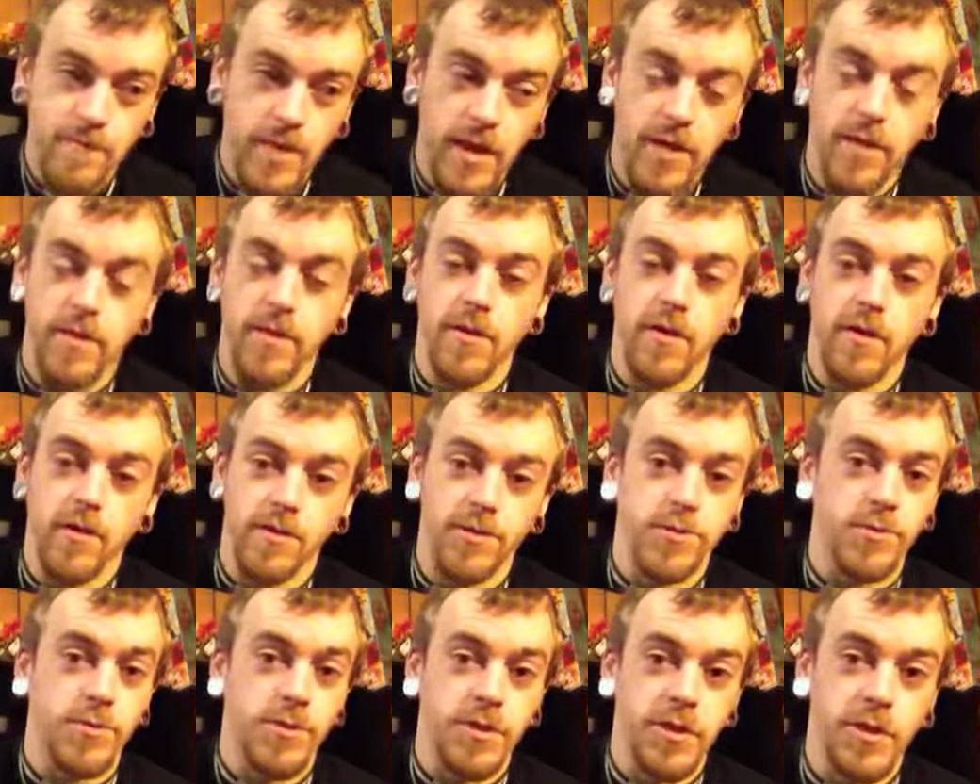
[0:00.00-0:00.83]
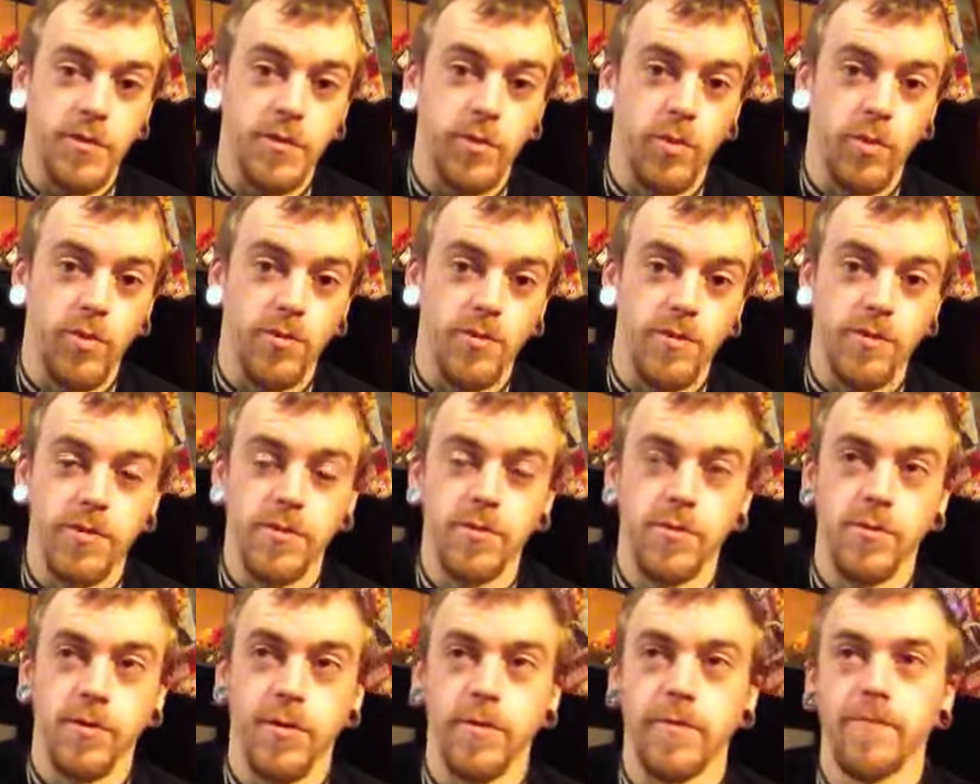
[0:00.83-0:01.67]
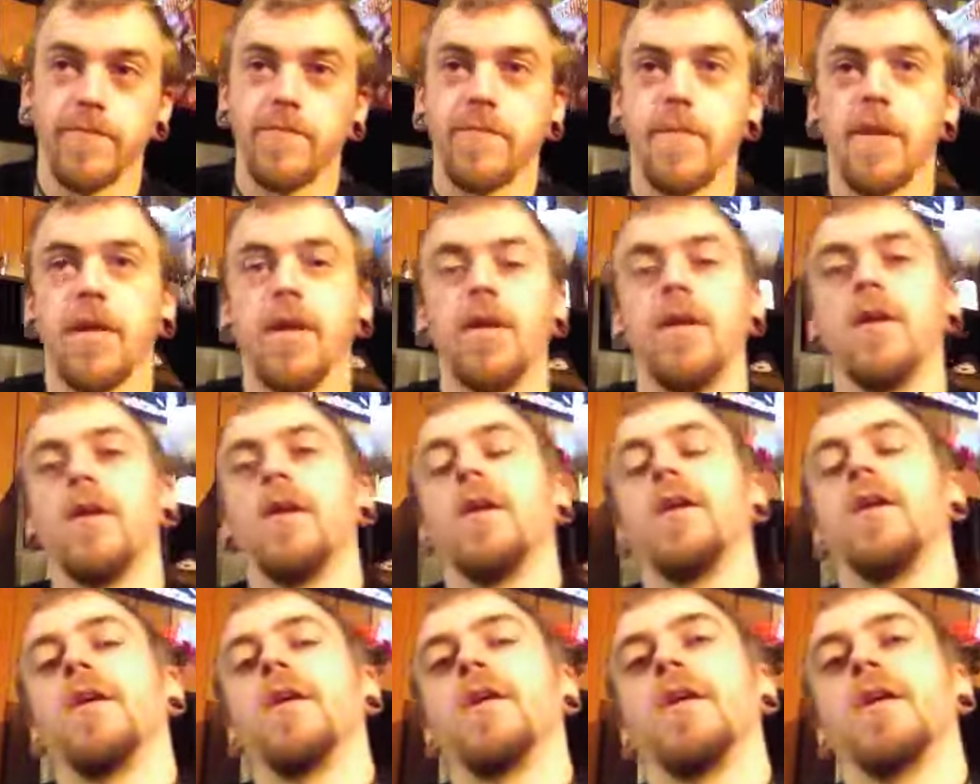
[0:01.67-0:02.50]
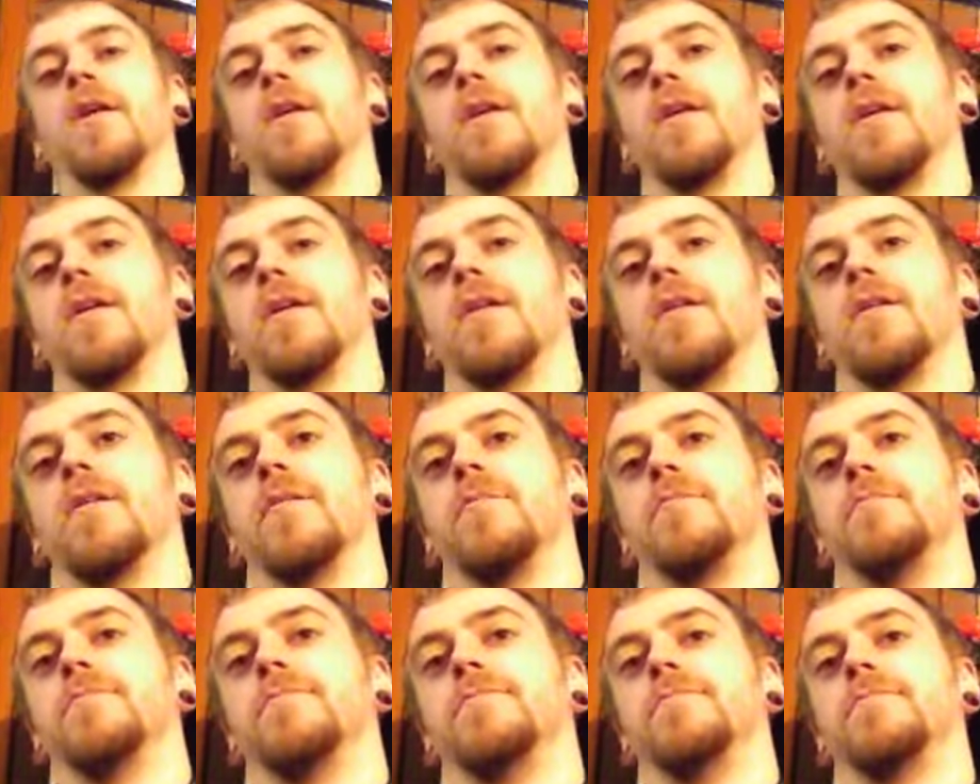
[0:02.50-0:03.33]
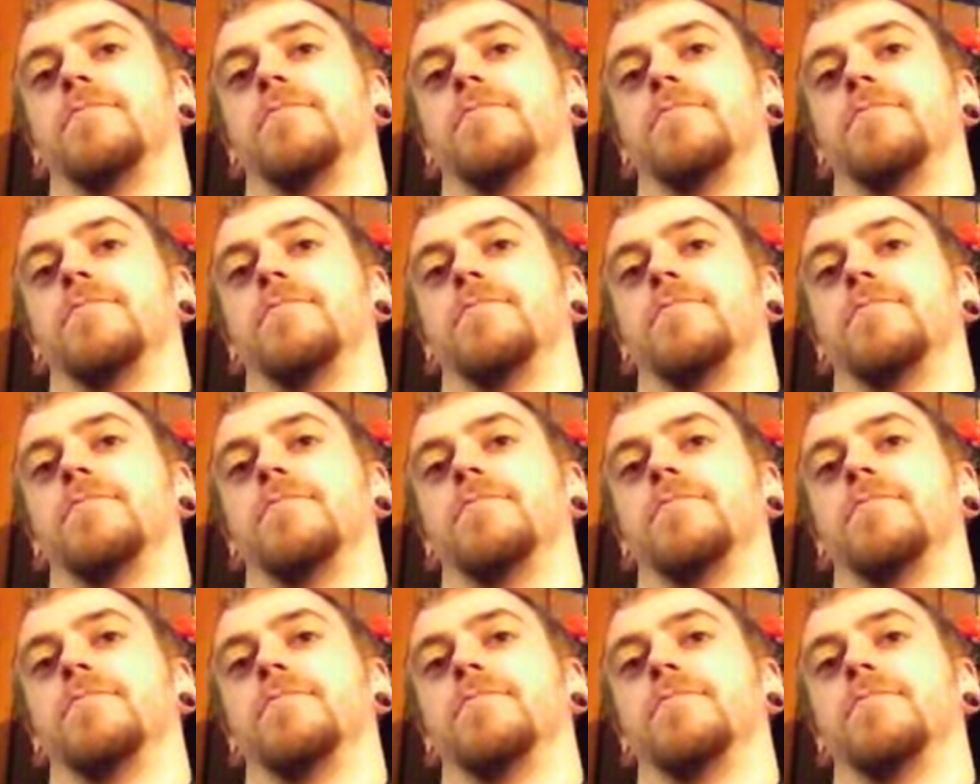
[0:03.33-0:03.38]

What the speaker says: And the dog's really important to the story. And